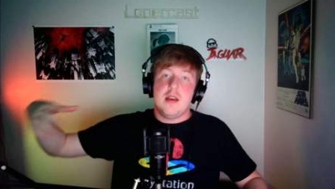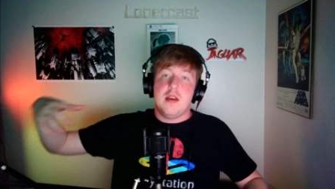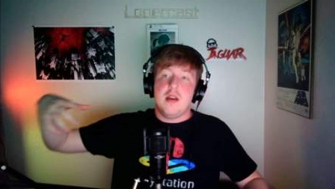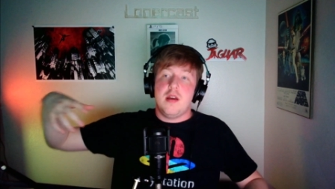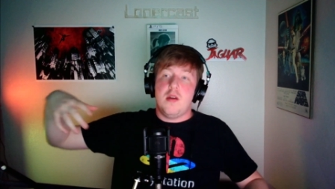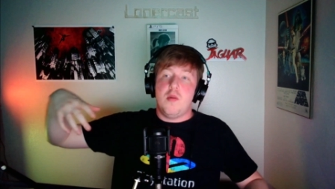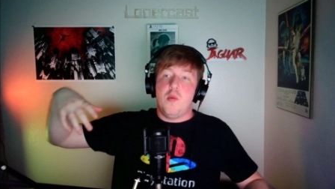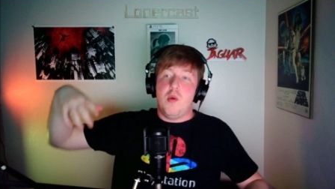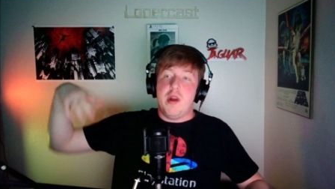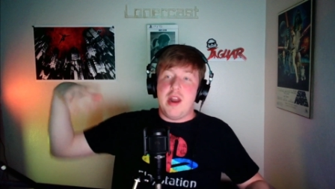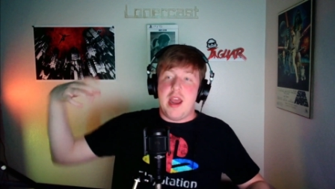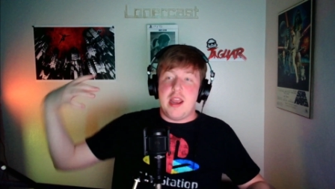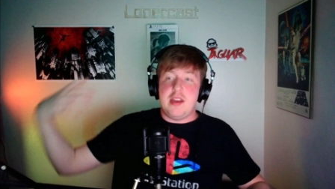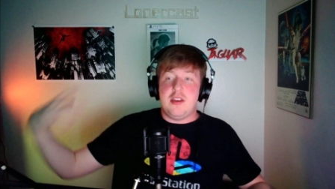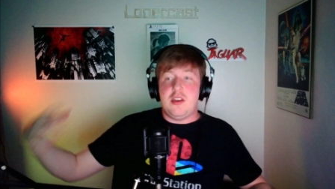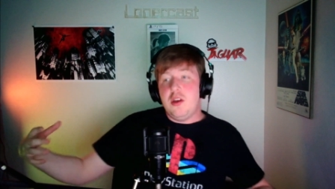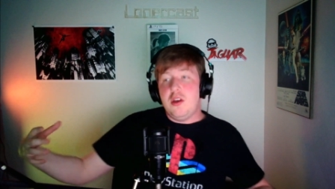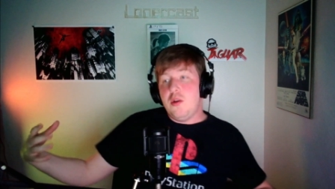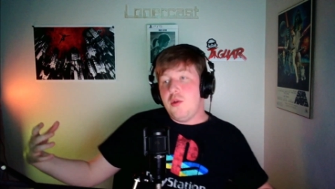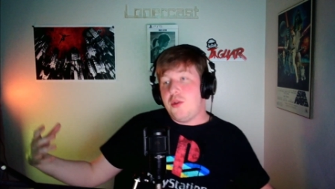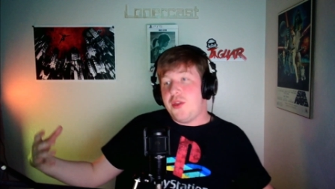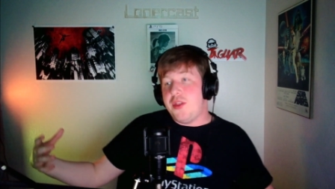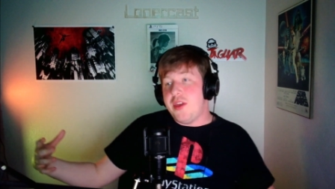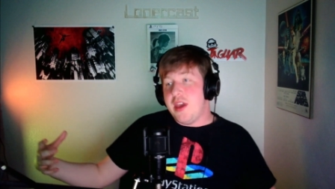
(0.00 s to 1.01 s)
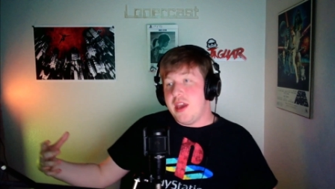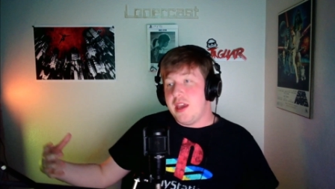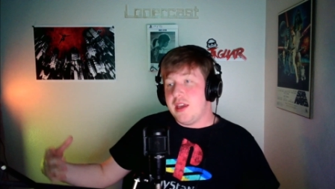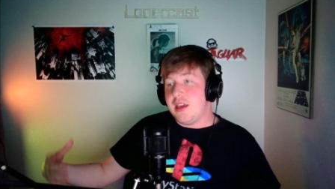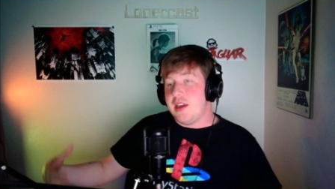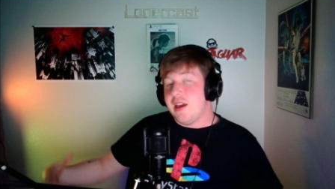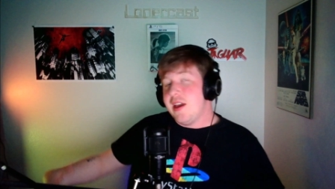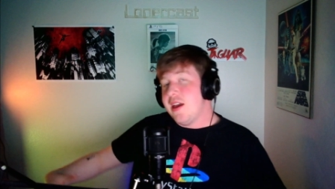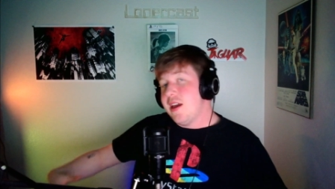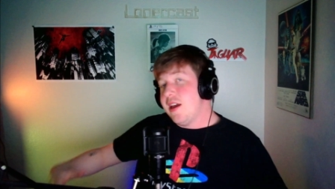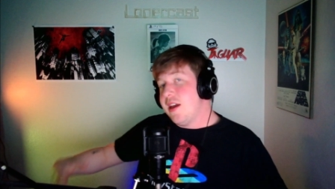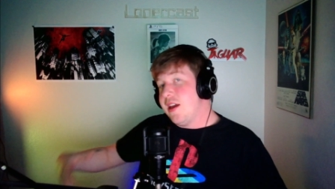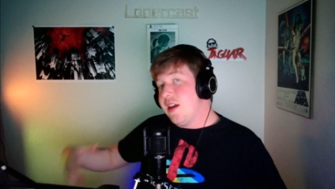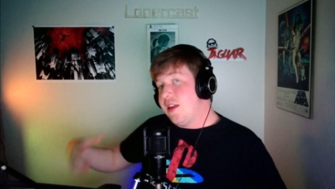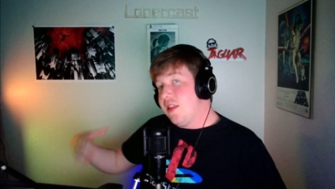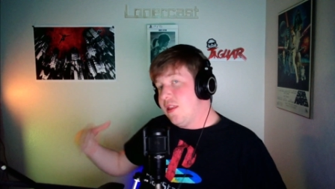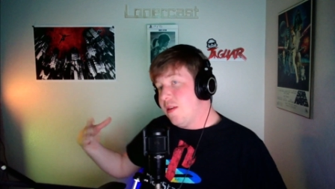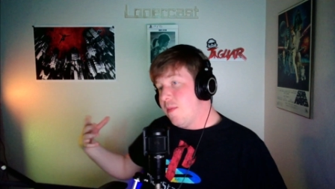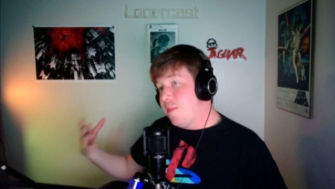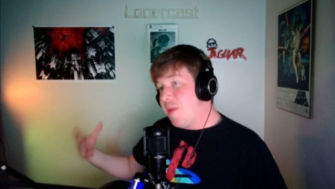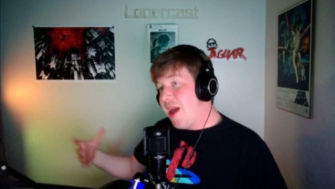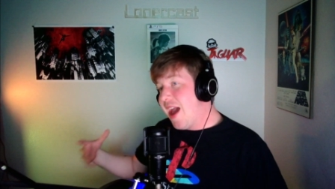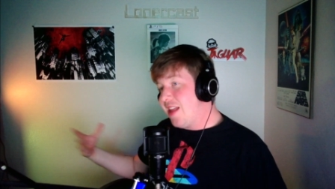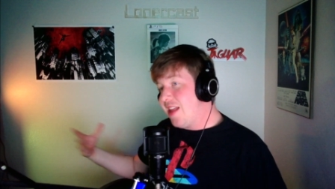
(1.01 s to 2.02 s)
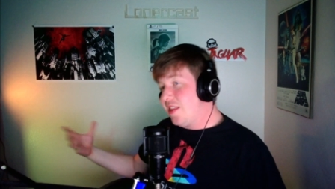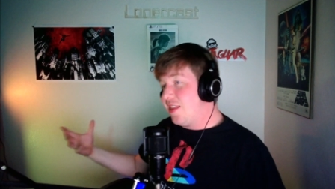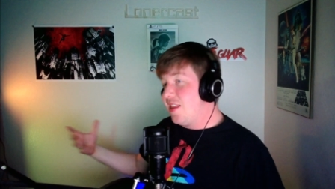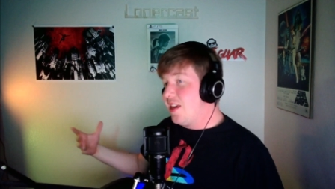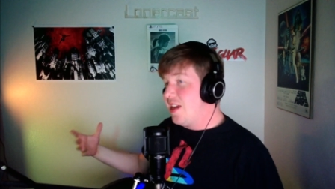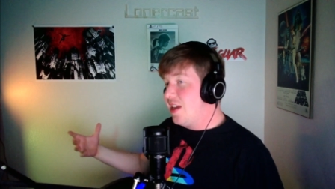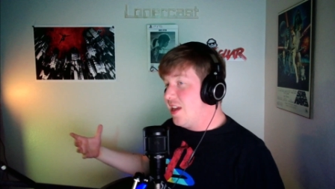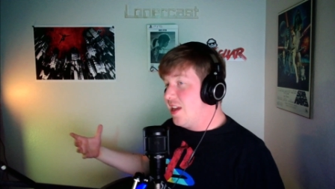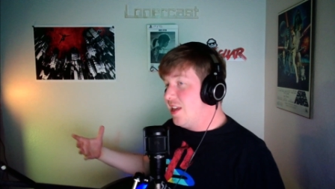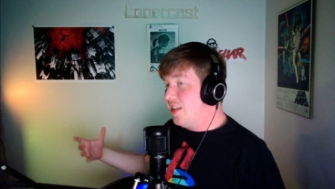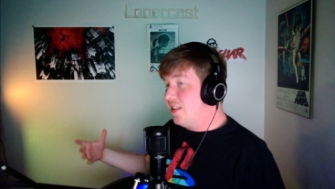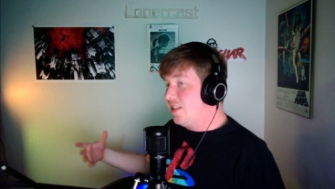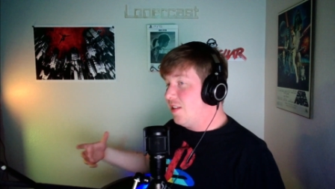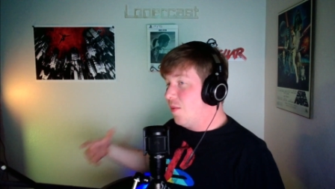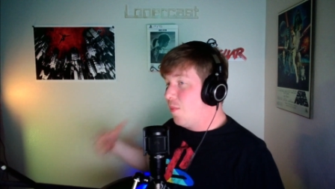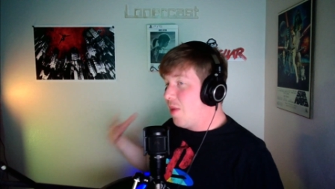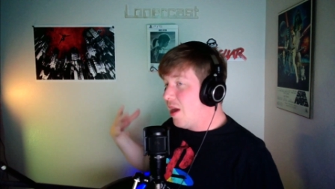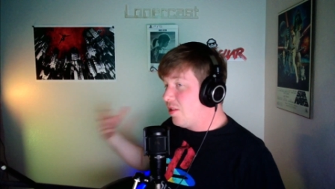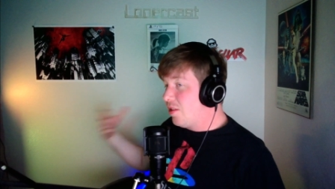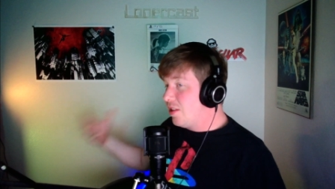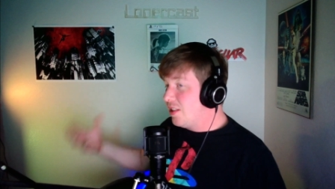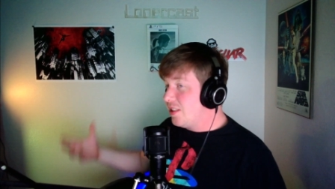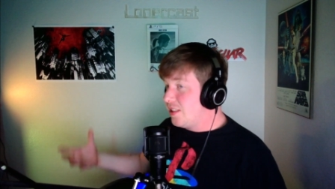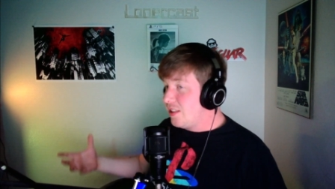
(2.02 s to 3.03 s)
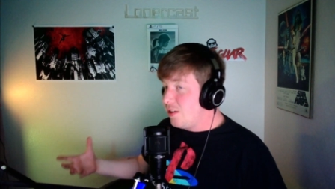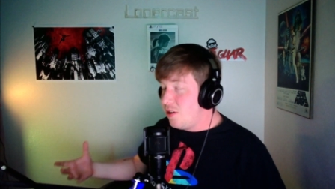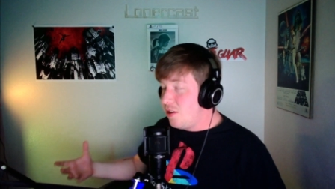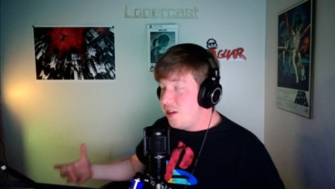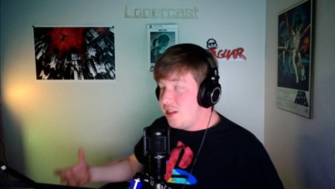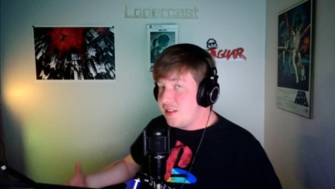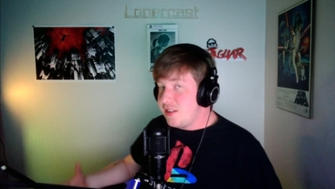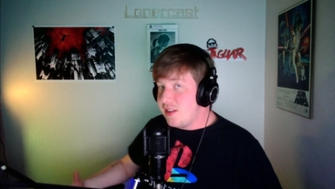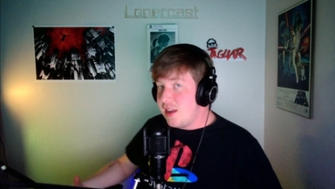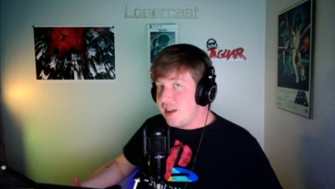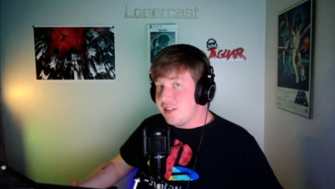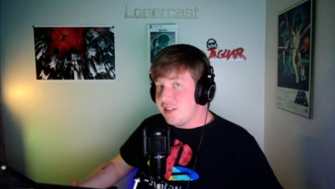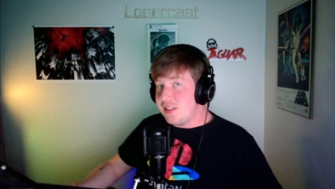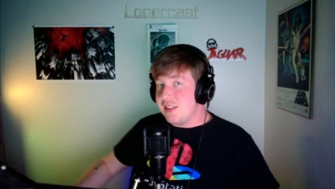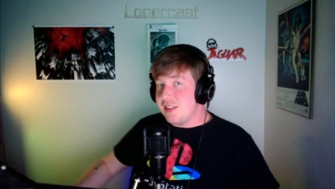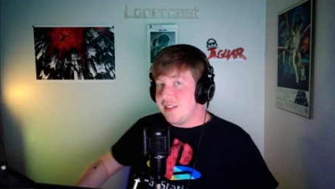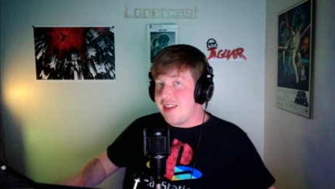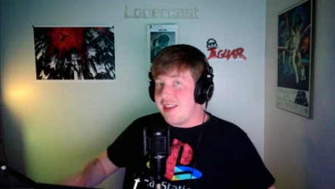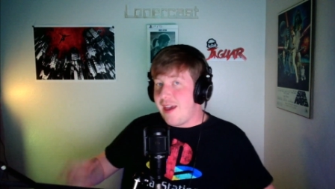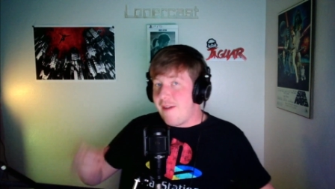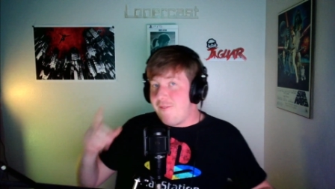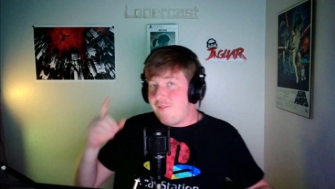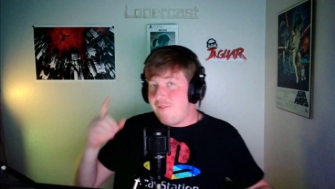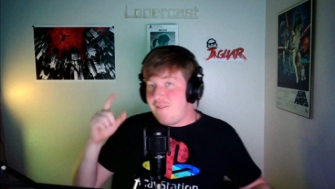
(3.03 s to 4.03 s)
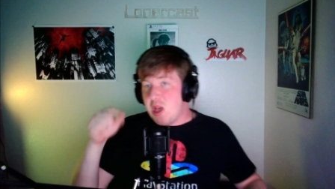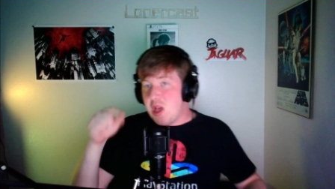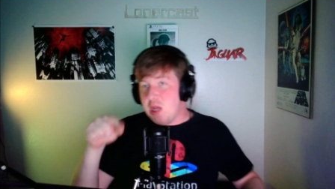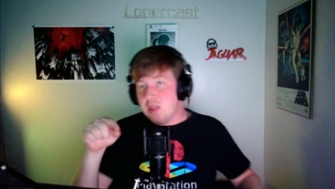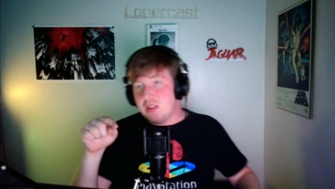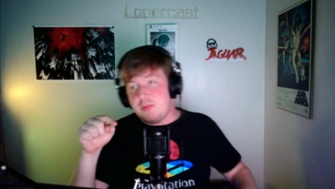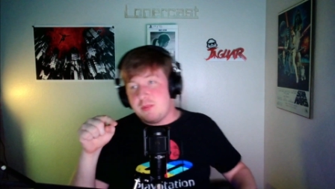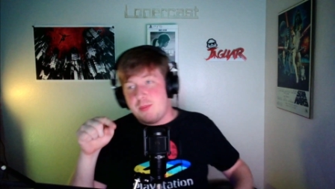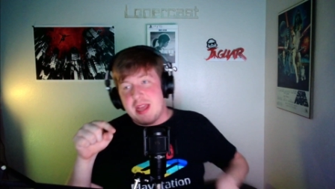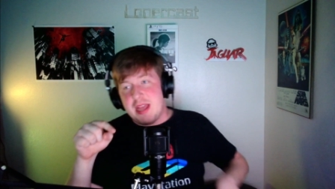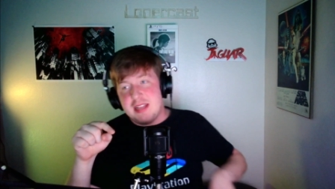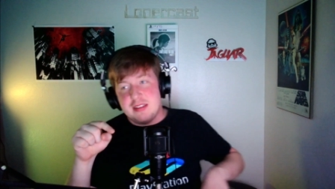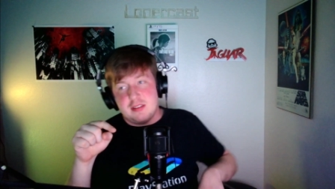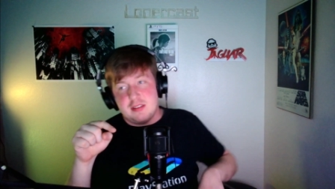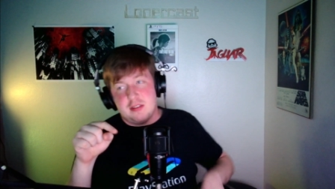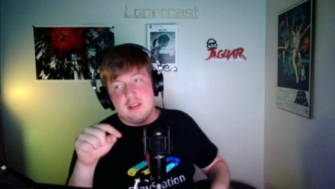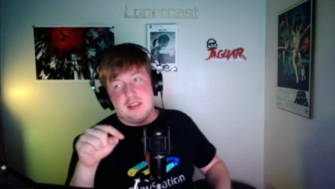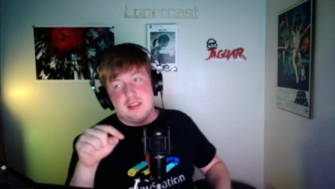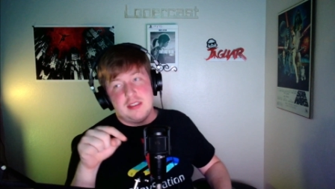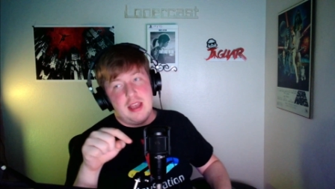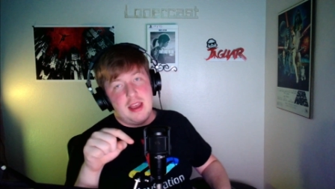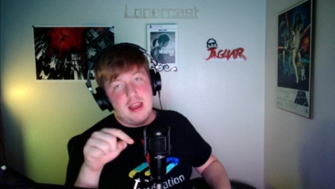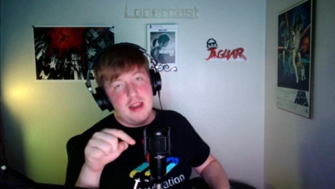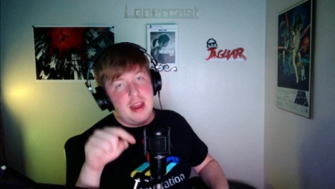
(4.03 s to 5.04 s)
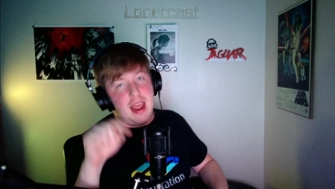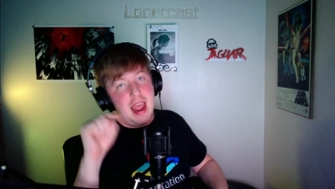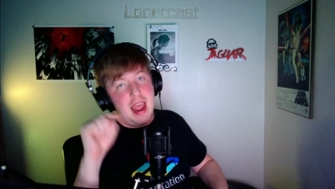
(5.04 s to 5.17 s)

What I do think the bad thing is about the Series S is that Phil Spencer said